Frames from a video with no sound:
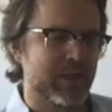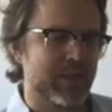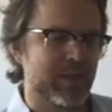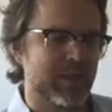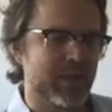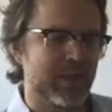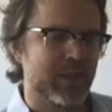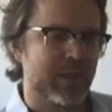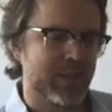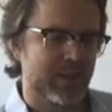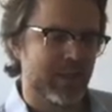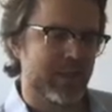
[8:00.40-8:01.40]
and an
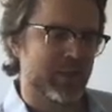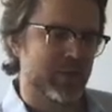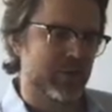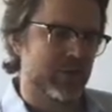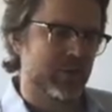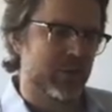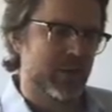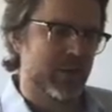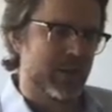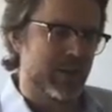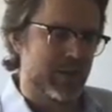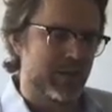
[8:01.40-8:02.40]
intellectual
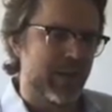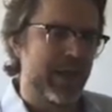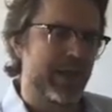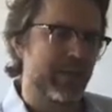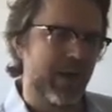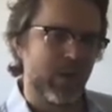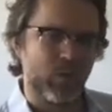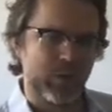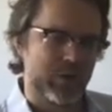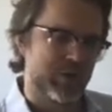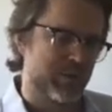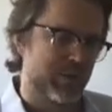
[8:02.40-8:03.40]
debate about
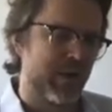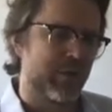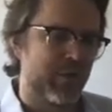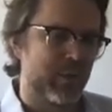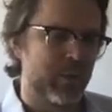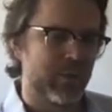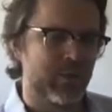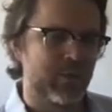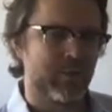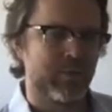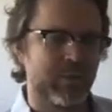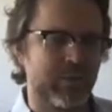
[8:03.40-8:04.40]
which is preferable
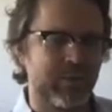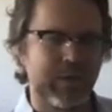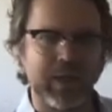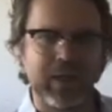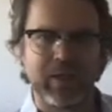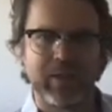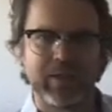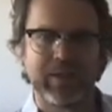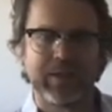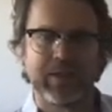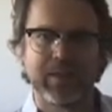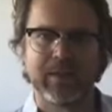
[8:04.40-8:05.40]
for the
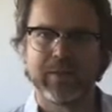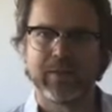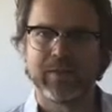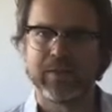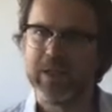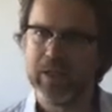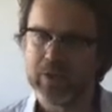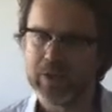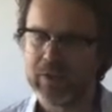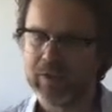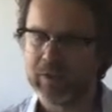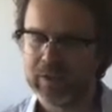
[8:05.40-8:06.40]

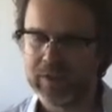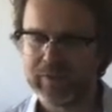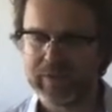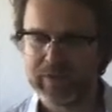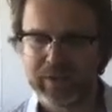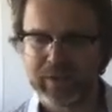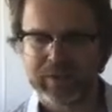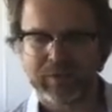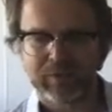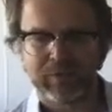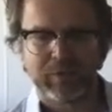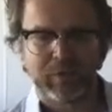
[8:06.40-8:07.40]
idiosyncrasies of international
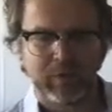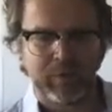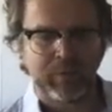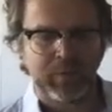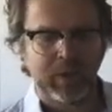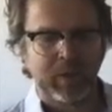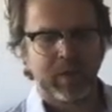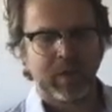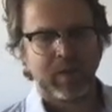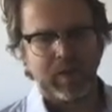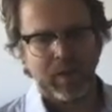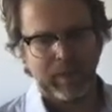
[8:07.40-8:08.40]
criminal law.
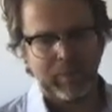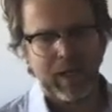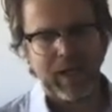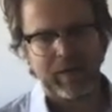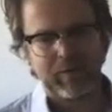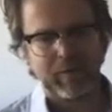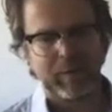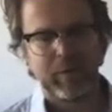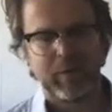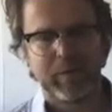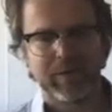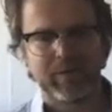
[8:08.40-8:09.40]
And part of the
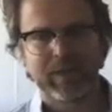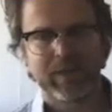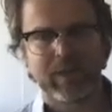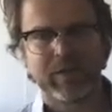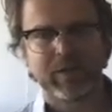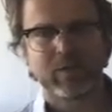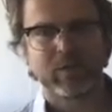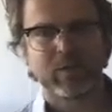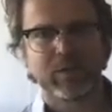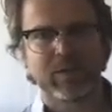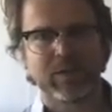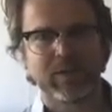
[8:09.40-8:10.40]
purpose of this article
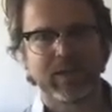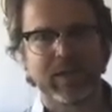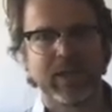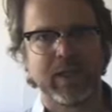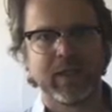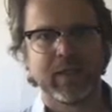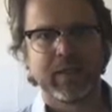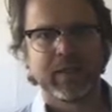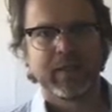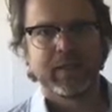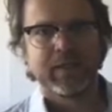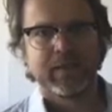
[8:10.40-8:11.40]
was to say,
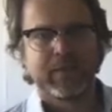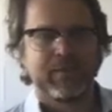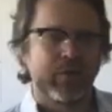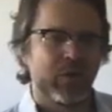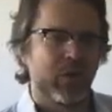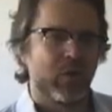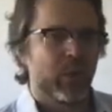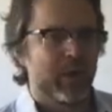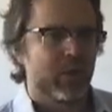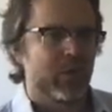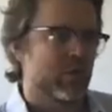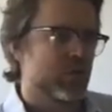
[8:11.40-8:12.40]
you know, when
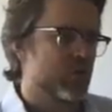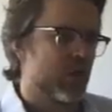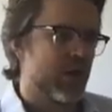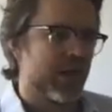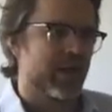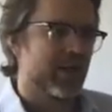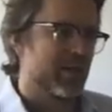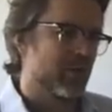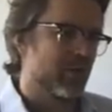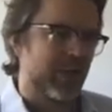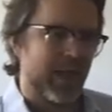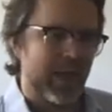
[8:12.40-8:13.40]
you try and
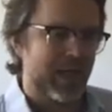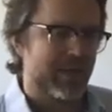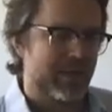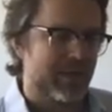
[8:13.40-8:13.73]
look at